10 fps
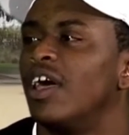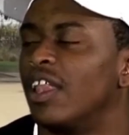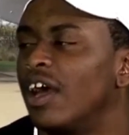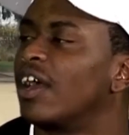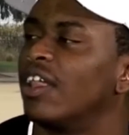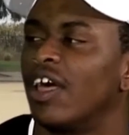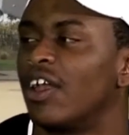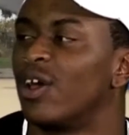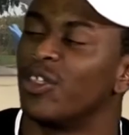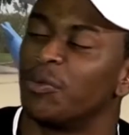like, a lot
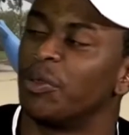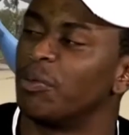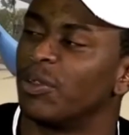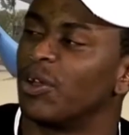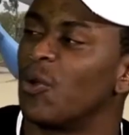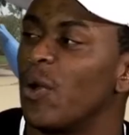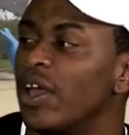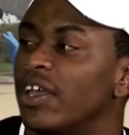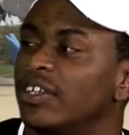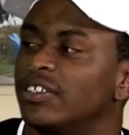of other people are
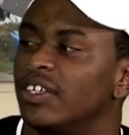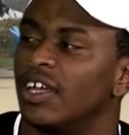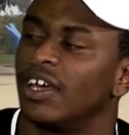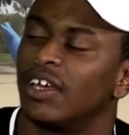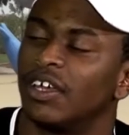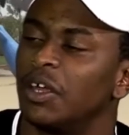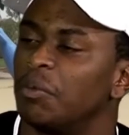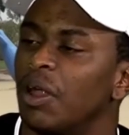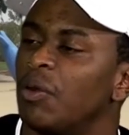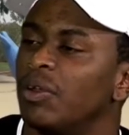way into that, and I'm
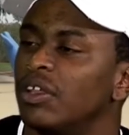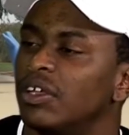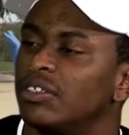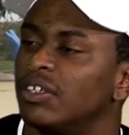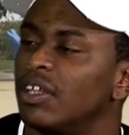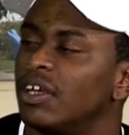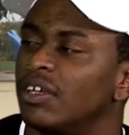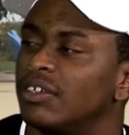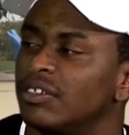not really into that.